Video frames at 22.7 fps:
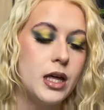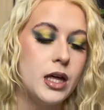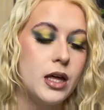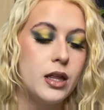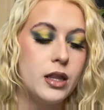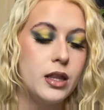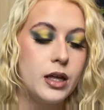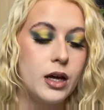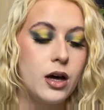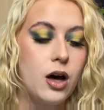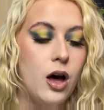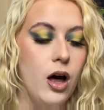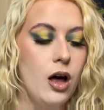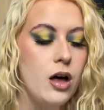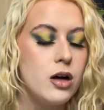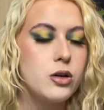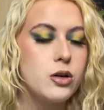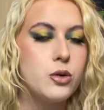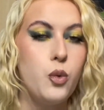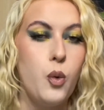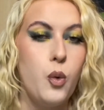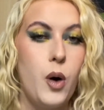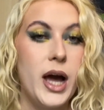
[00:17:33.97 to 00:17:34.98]
They are
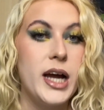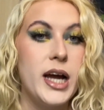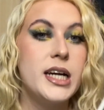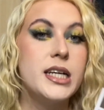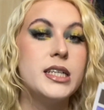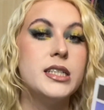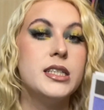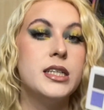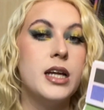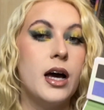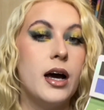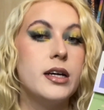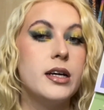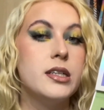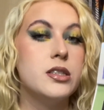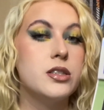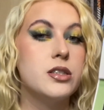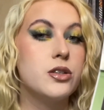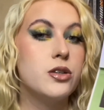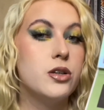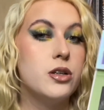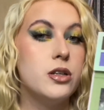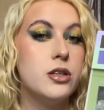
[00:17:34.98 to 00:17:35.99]
quite nice
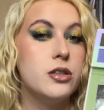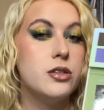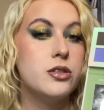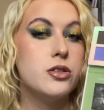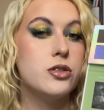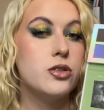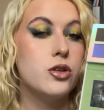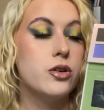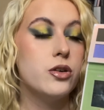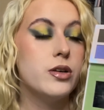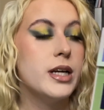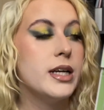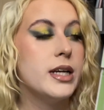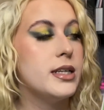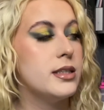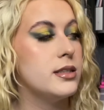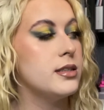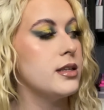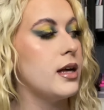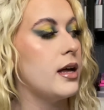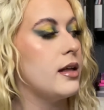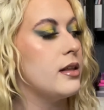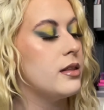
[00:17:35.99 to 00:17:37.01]
colour stories,
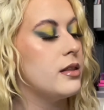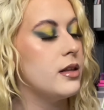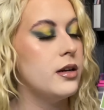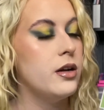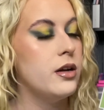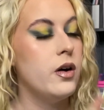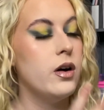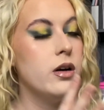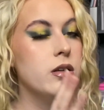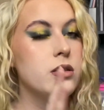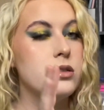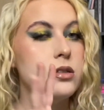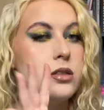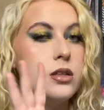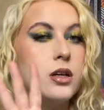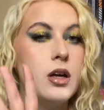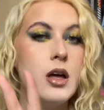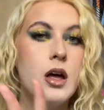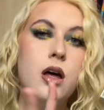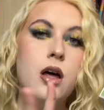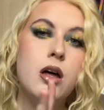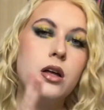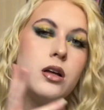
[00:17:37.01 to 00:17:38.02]
like they're not
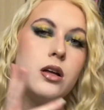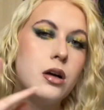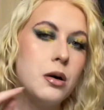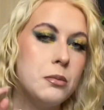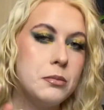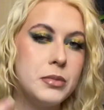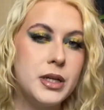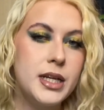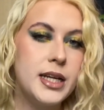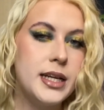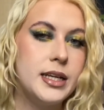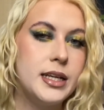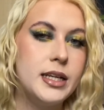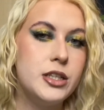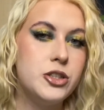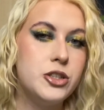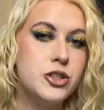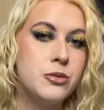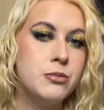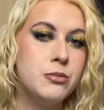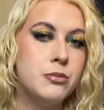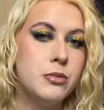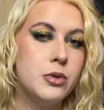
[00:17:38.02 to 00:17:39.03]
completely
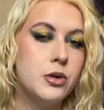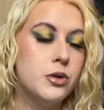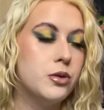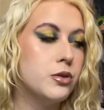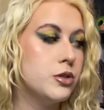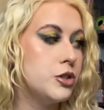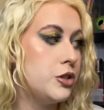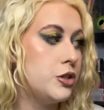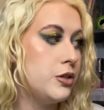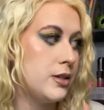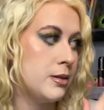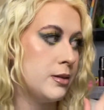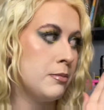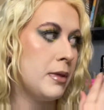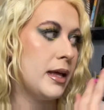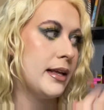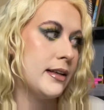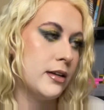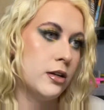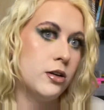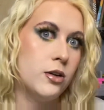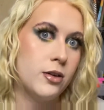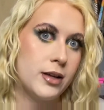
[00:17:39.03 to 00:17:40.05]
jumbled. You can
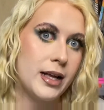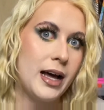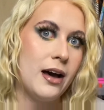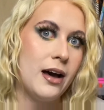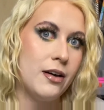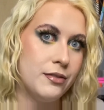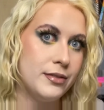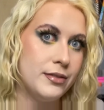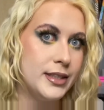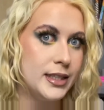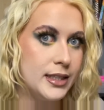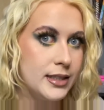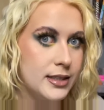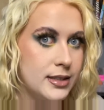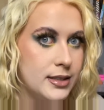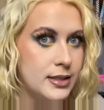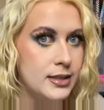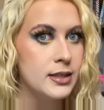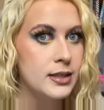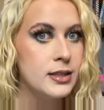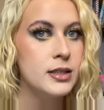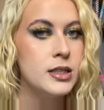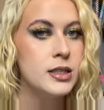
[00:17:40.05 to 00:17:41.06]
make a look out of these
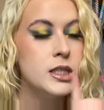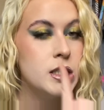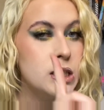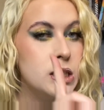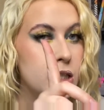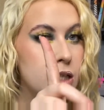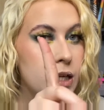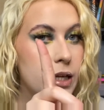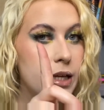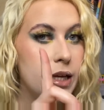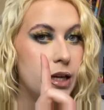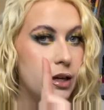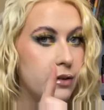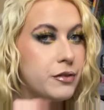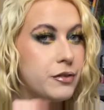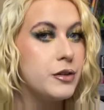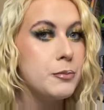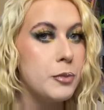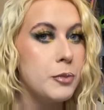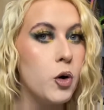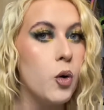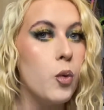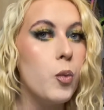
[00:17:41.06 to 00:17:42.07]
if you
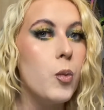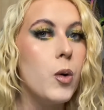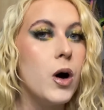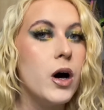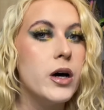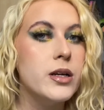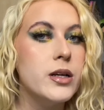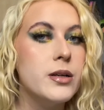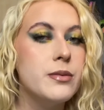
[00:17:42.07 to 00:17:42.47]
bought one.